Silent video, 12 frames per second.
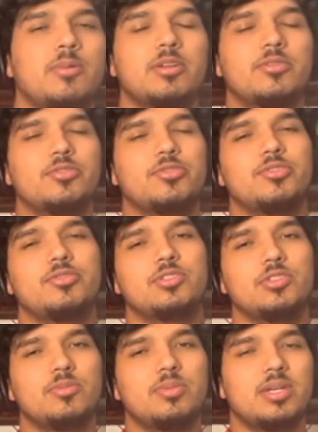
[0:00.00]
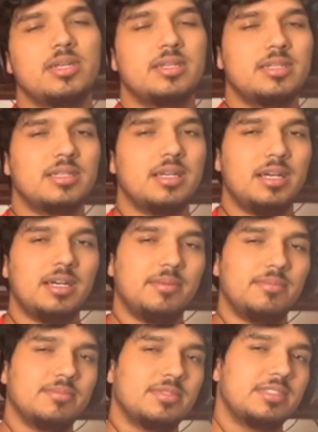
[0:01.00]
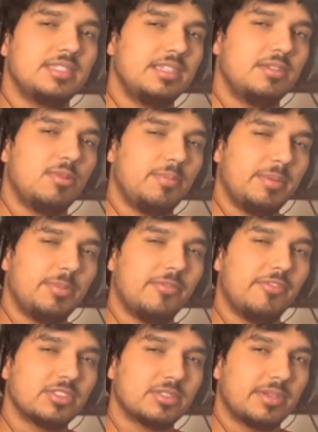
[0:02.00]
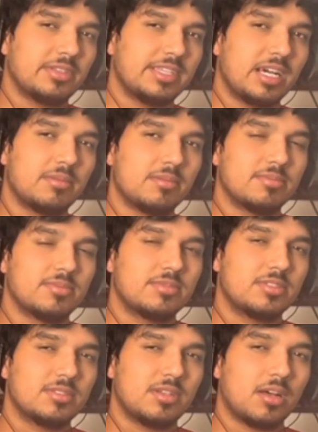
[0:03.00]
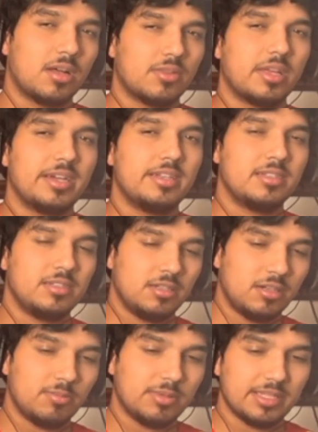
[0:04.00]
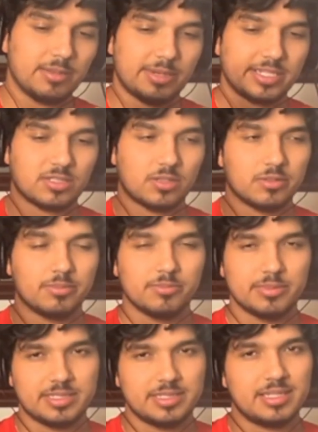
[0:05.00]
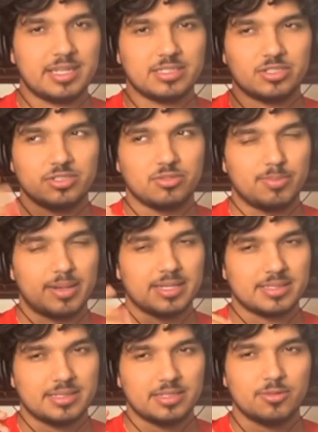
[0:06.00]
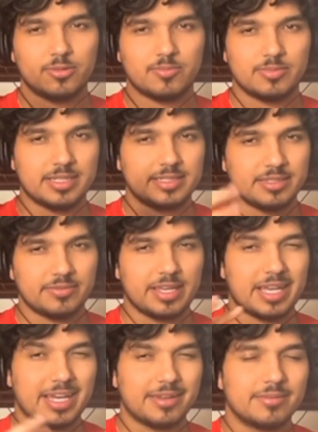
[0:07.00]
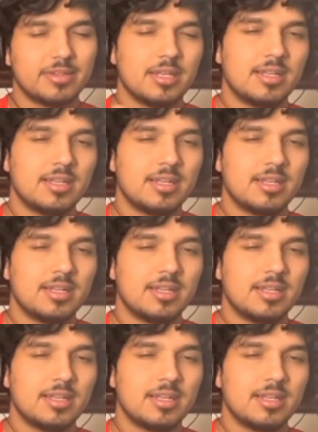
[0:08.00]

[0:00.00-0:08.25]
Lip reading: we go through YouTube, see what people felt about the albums online when they ranked all of them. We did not just do it by single, it's if they had